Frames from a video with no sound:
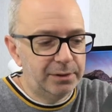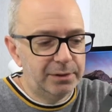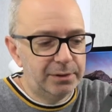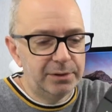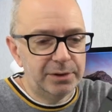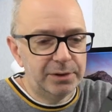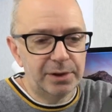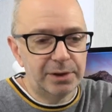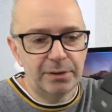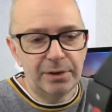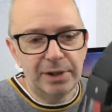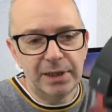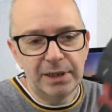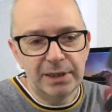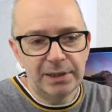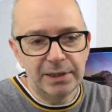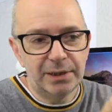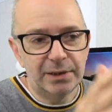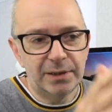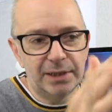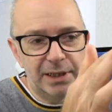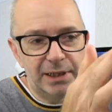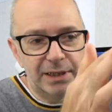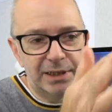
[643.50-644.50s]
So these,
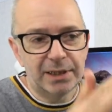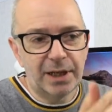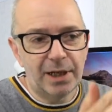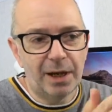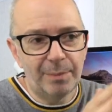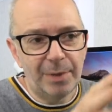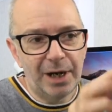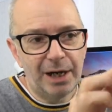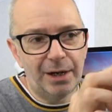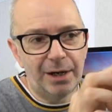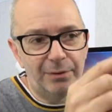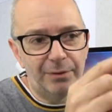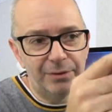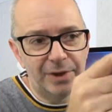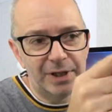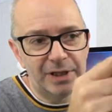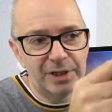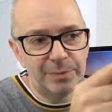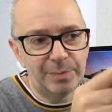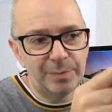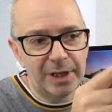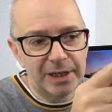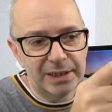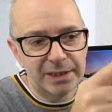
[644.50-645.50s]
these come out,
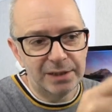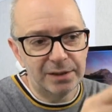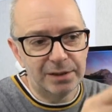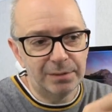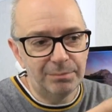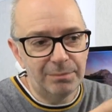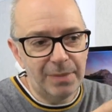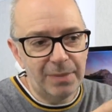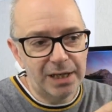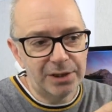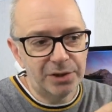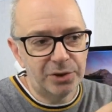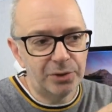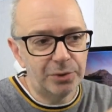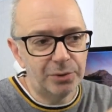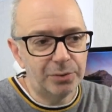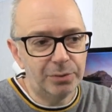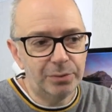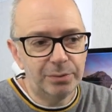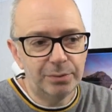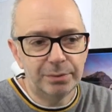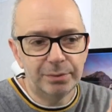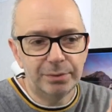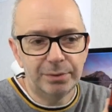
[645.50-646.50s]
these pieces of
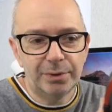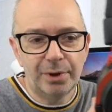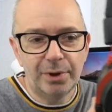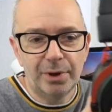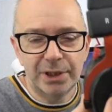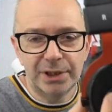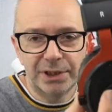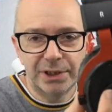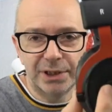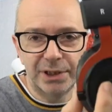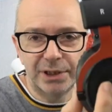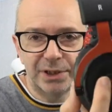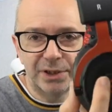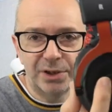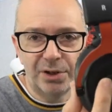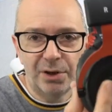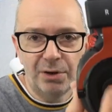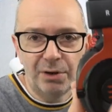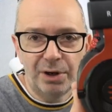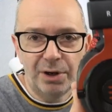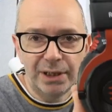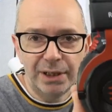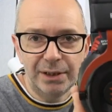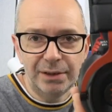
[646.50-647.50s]
metal, nice
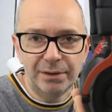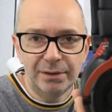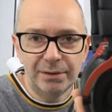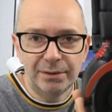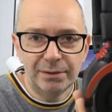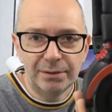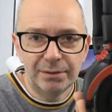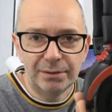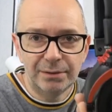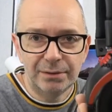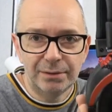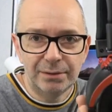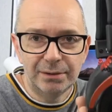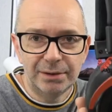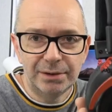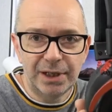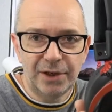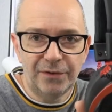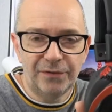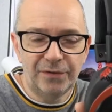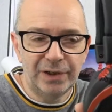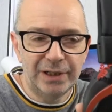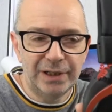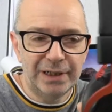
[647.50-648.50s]
design
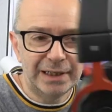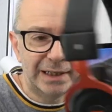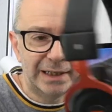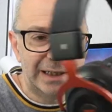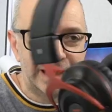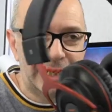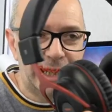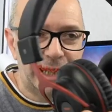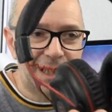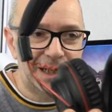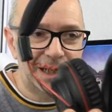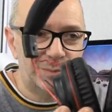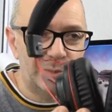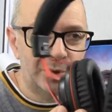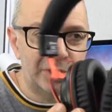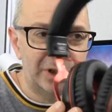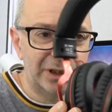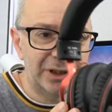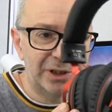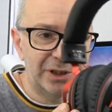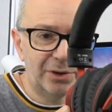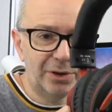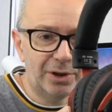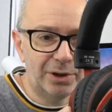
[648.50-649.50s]
definitely a gamer
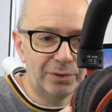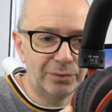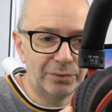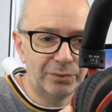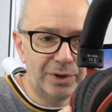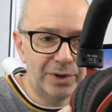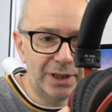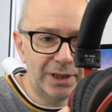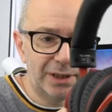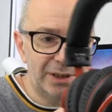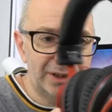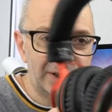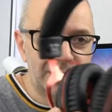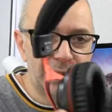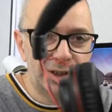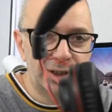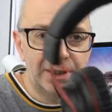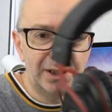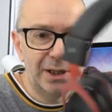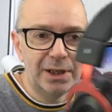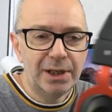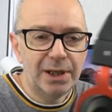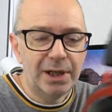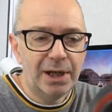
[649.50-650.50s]
design on this
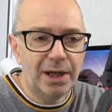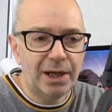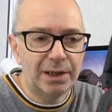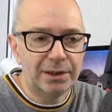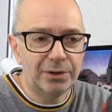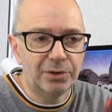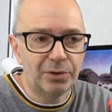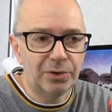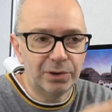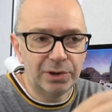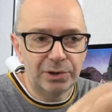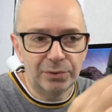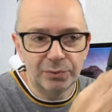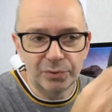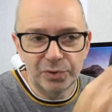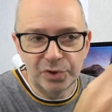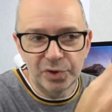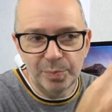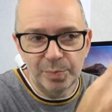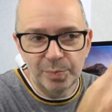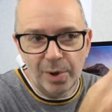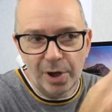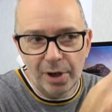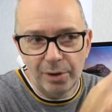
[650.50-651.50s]
and you've got a little
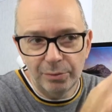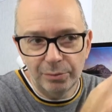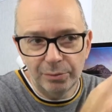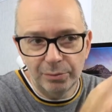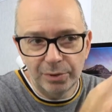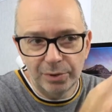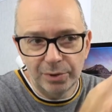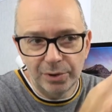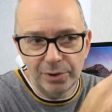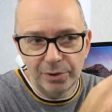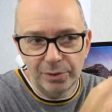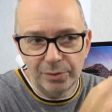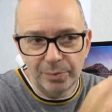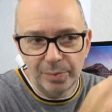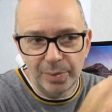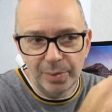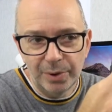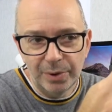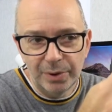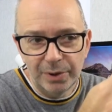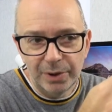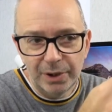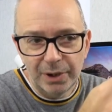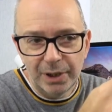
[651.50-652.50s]
spiraled loop
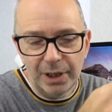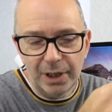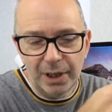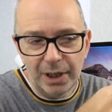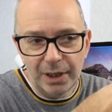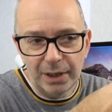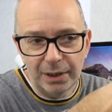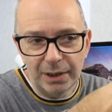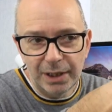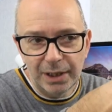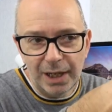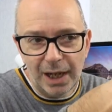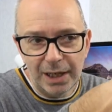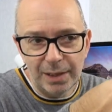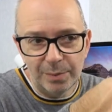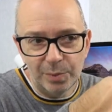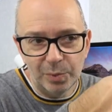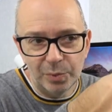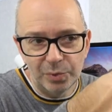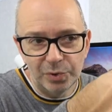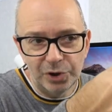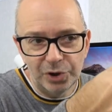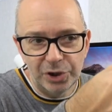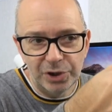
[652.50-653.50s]
uh,
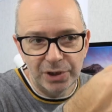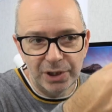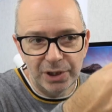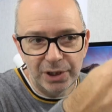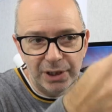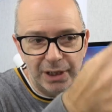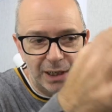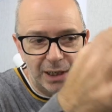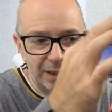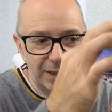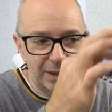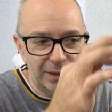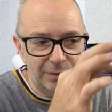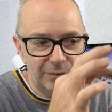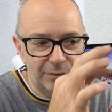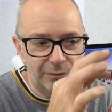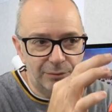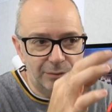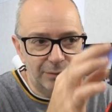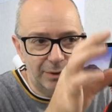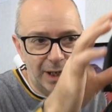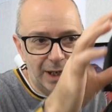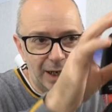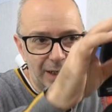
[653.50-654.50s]
cables just connecting
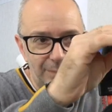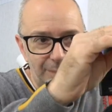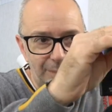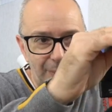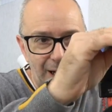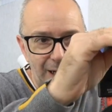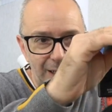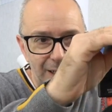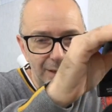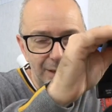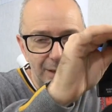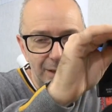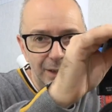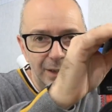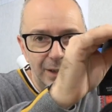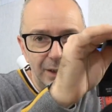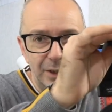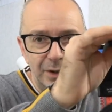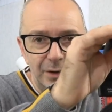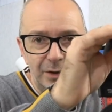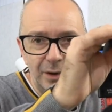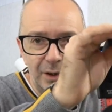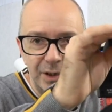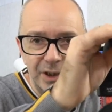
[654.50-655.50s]
through the headband
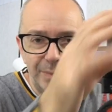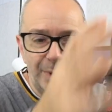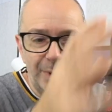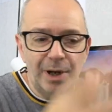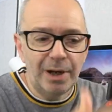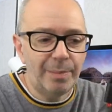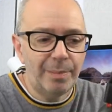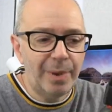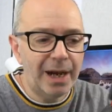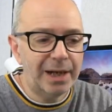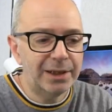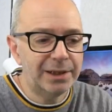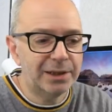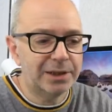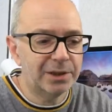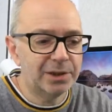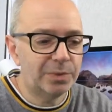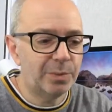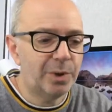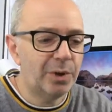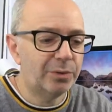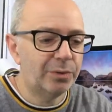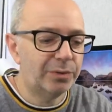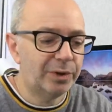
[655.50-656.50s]
nice amount of padding as
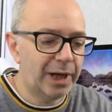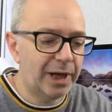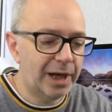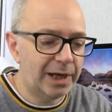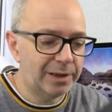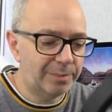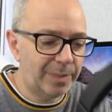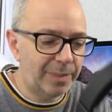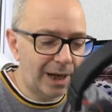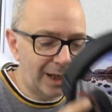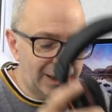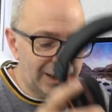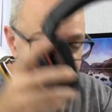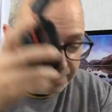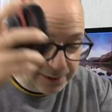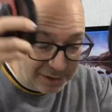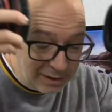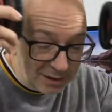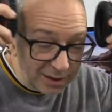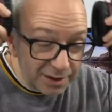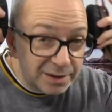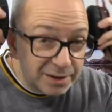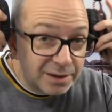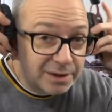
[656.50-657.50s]
well on the headband
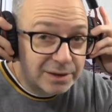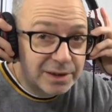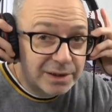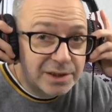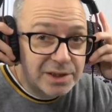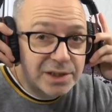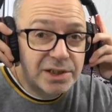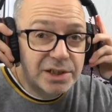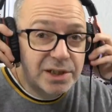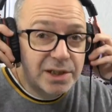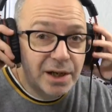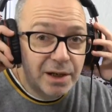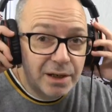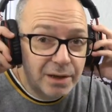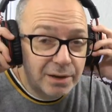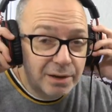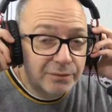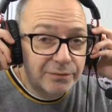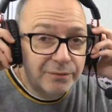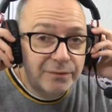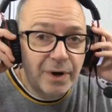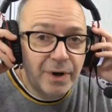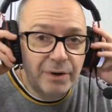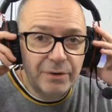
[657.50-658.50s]
and this is a, a,
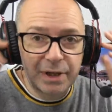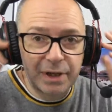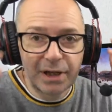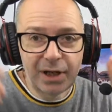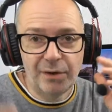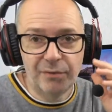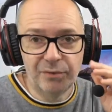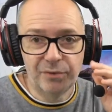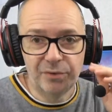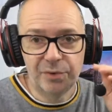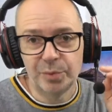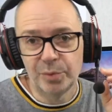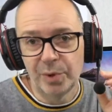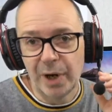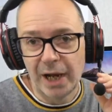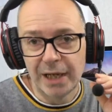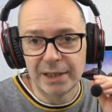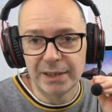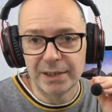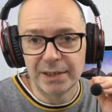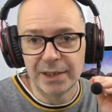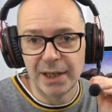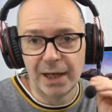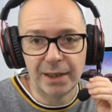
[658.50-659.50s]
very comfortable
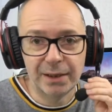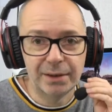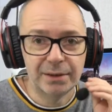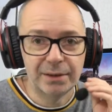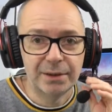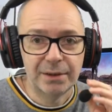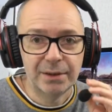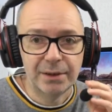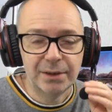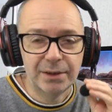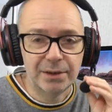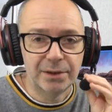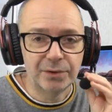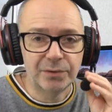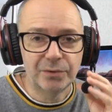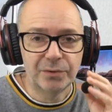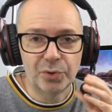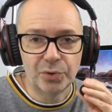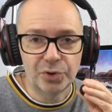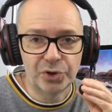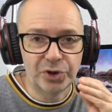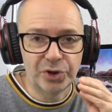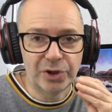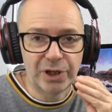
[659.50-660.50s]
headset and of
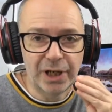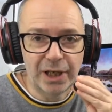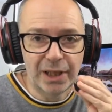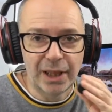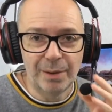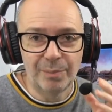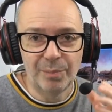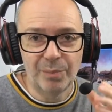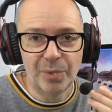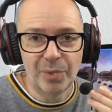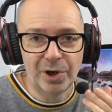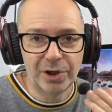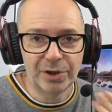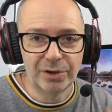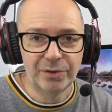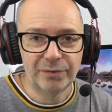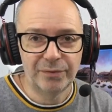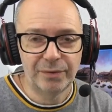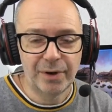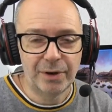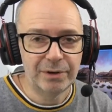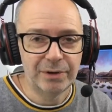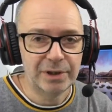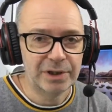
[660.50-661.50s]
course you can get that
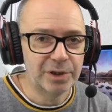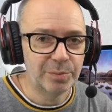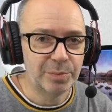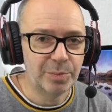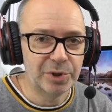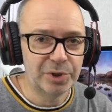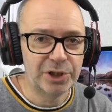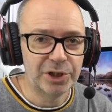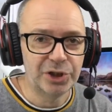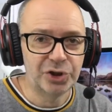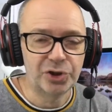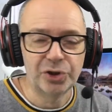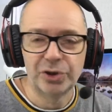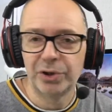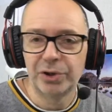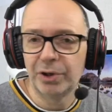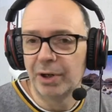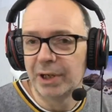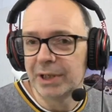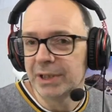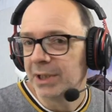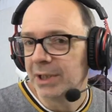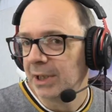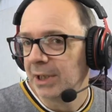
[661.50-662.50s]
microphone into position
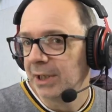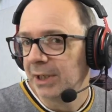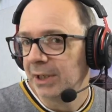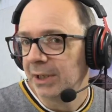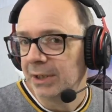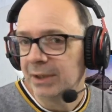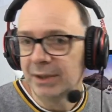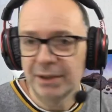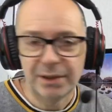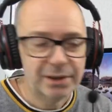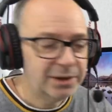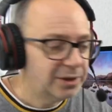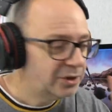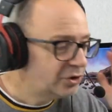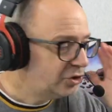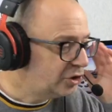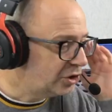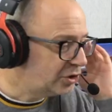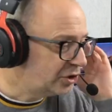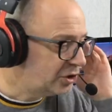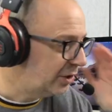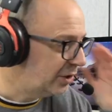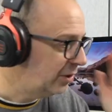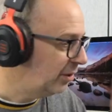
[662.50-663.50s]
nicely it's
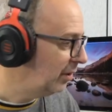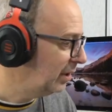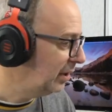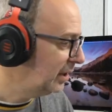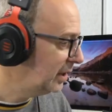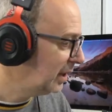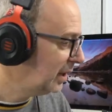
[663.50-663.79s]
just a nice